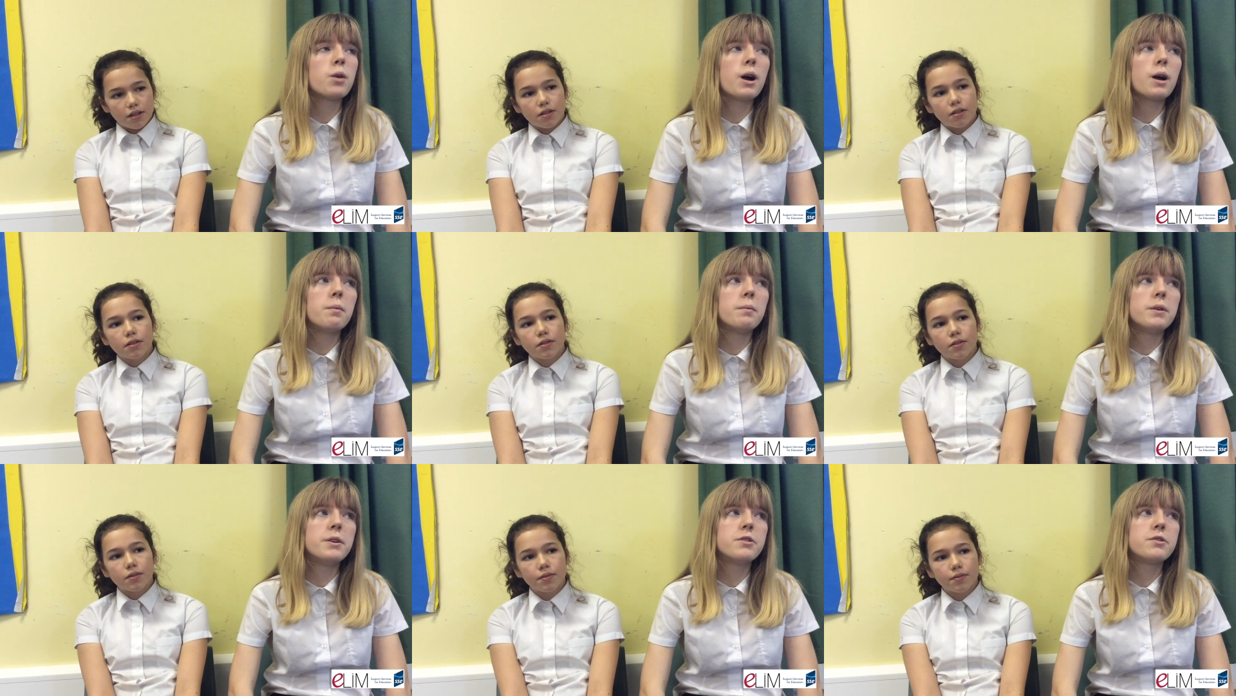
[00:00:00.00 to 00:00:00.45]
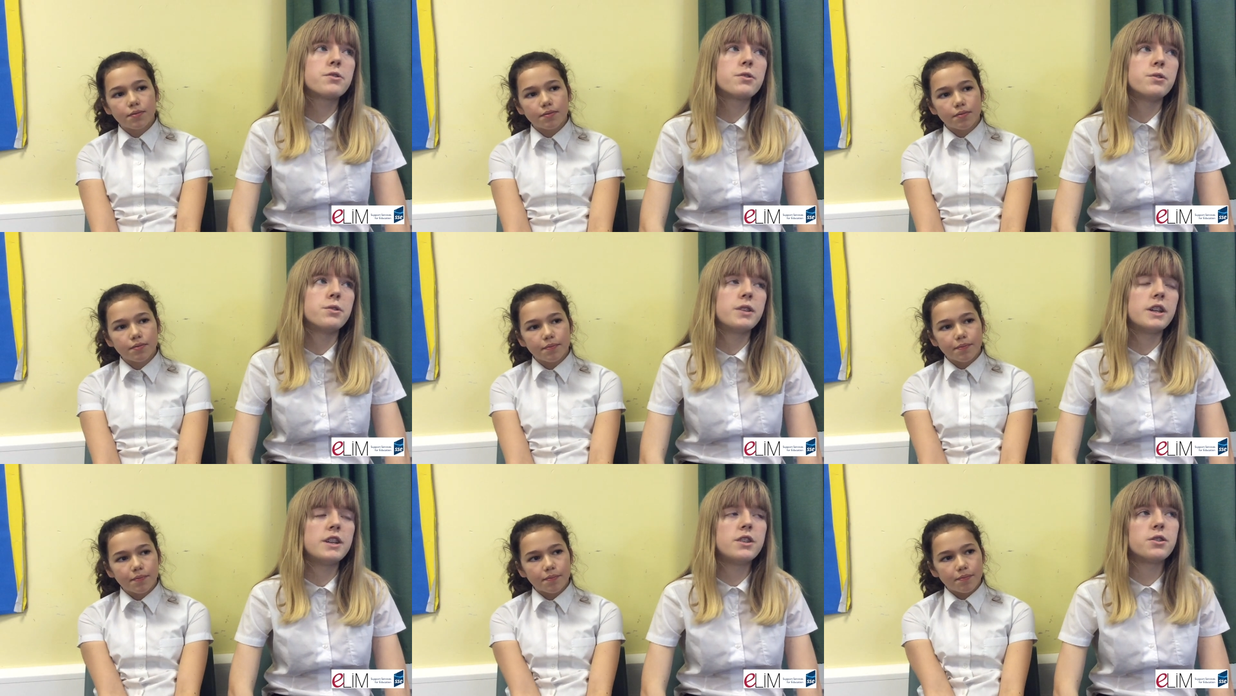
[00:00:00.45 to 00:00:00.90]
Speaker 1: primary
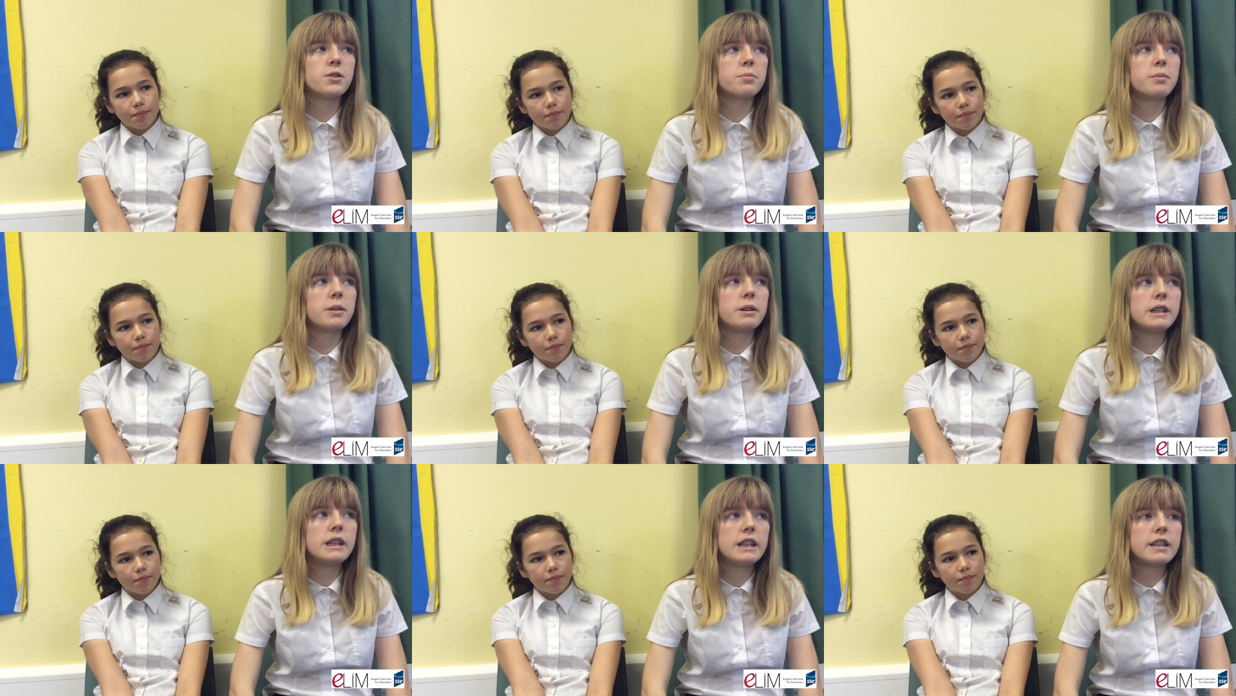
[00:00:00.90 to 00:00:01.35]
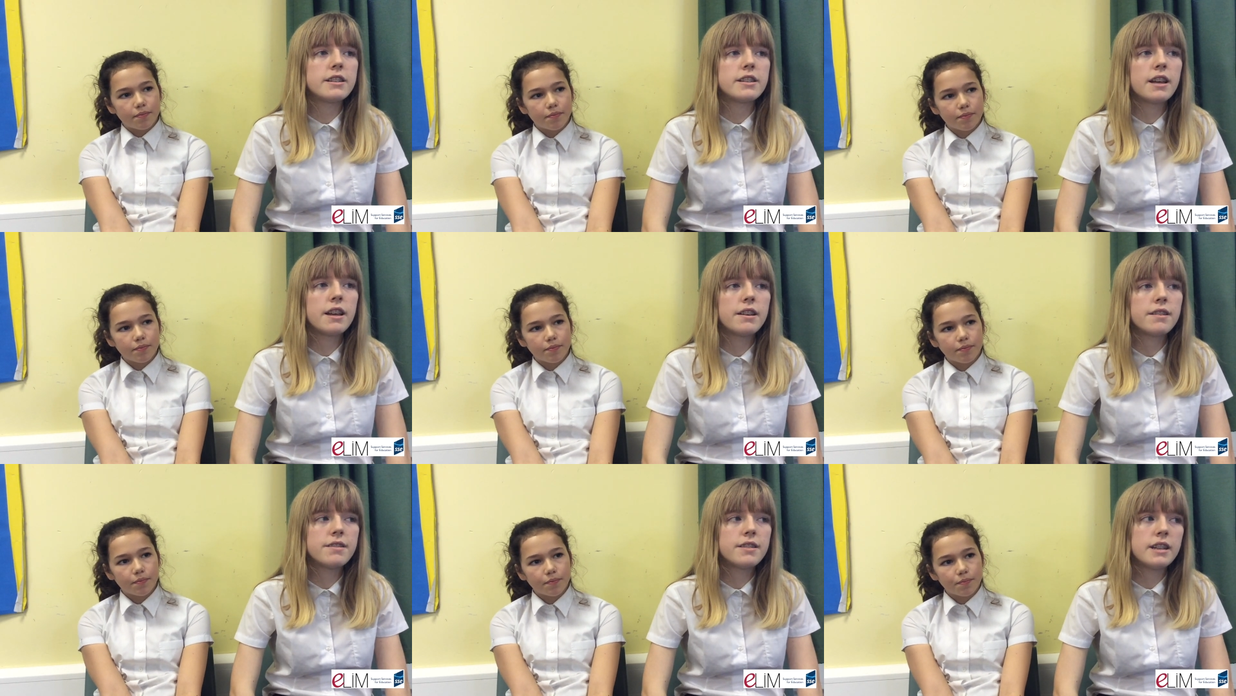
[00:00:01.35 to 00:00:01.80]
school they talk about
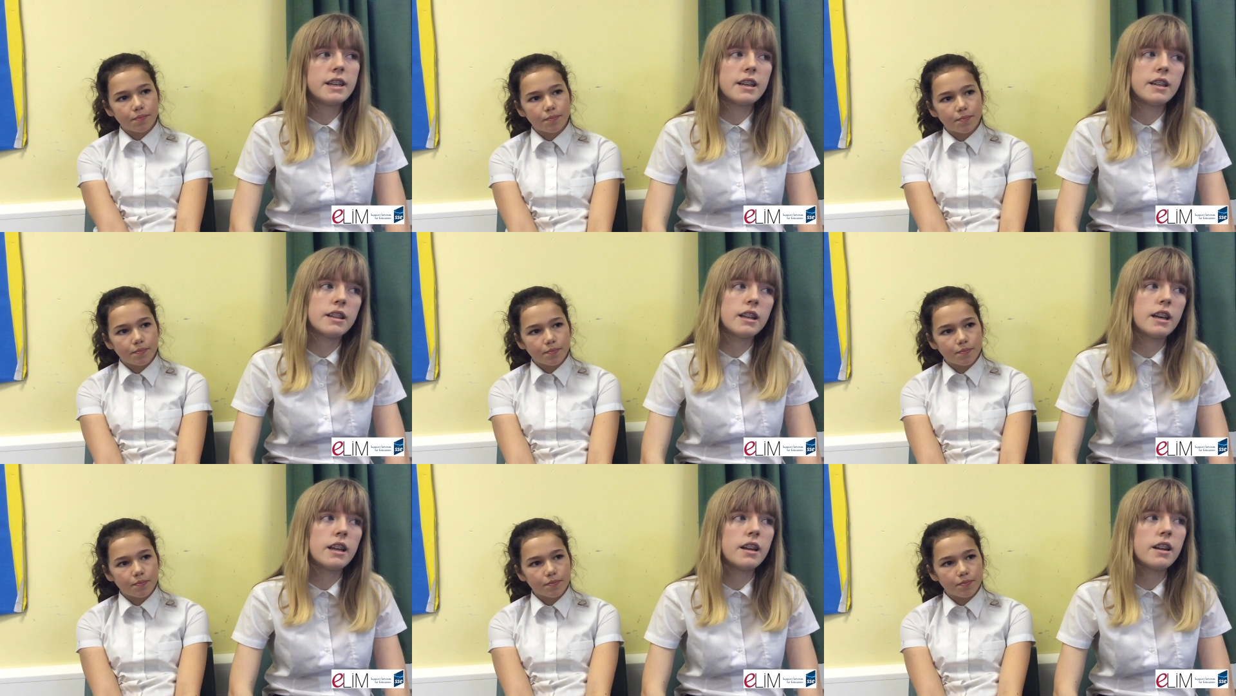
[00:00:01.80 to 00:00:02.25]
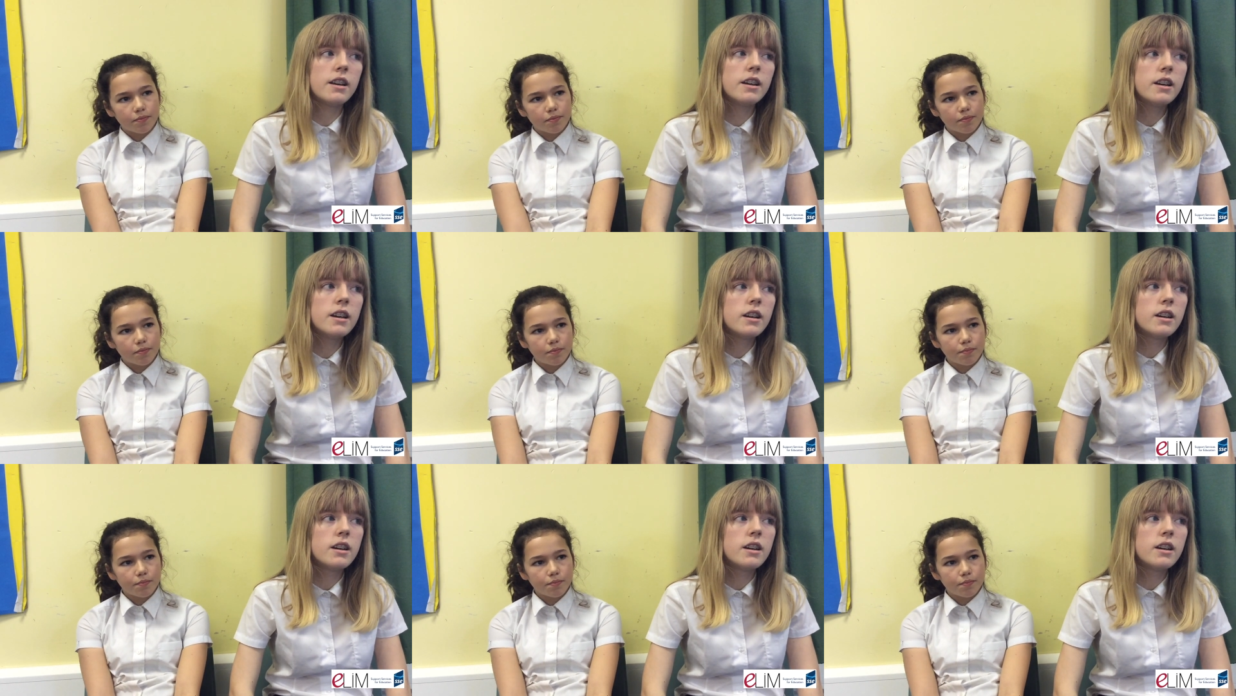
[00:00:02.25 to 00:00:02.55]
e-safety, and then